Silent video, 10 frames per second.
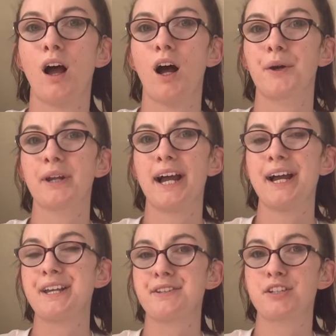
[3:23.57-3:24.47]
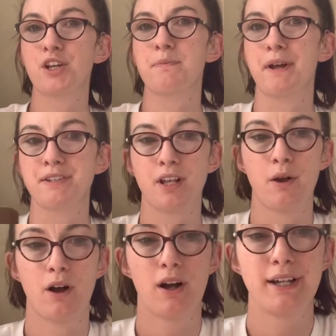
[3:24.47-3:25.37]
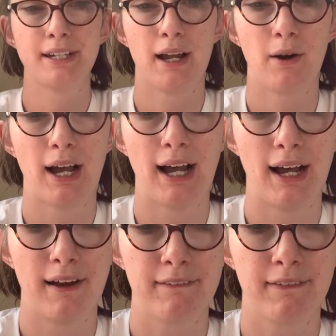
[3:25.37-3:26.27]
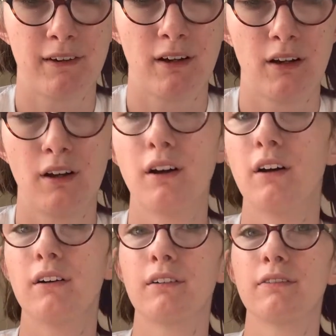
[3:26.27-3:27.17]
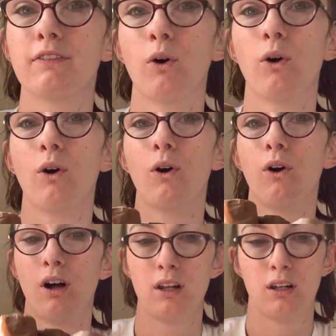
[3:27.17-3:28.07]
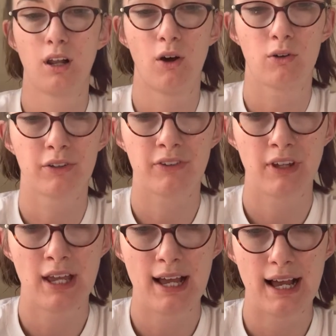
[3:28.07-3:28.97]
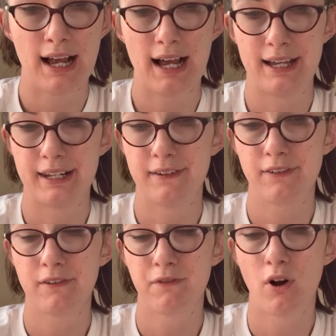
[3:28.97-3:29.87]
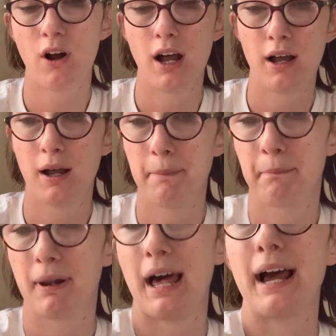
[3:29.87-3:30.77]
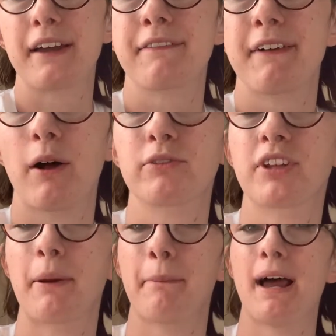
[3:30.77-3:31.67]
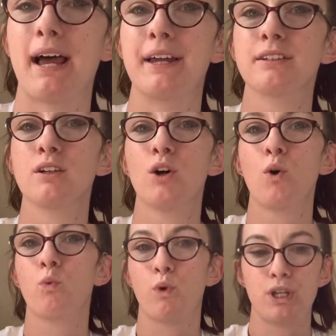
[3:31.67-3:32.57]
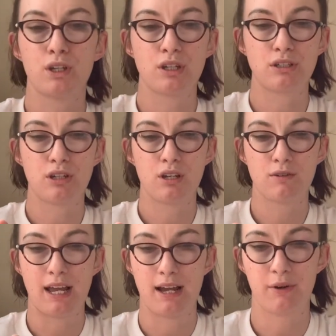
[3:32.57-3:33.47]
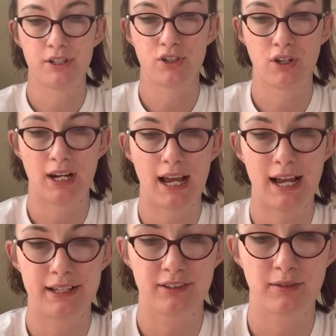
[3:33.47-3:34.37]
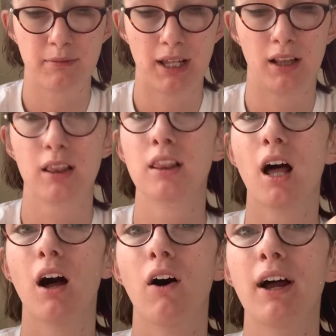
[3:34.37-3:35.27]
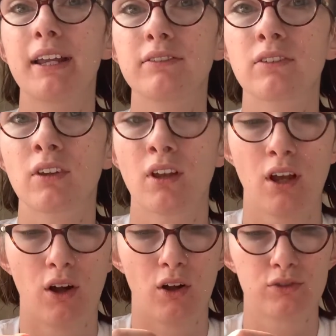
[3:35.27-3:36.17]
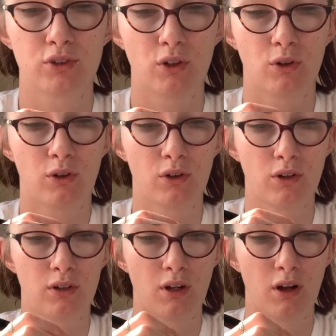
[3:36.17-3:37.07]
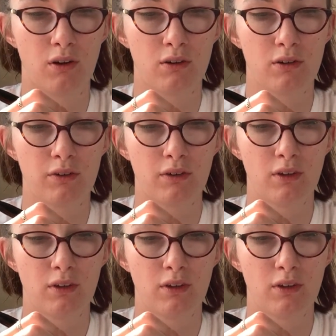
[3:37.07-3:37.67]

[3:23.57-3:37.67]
Okay, super. So I now have 4 logs. And if you've got a black felt tip pen, what you can do now is you can add some little lines onto your logs